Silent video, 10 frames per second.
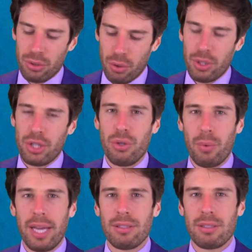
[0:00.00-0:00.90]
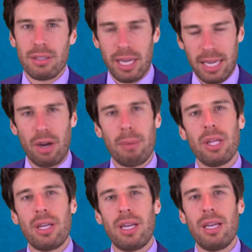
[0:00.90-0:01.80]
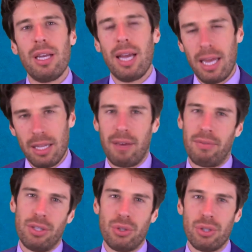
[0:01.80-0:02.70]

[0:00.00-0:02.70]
There's only two ways accountability and leverage,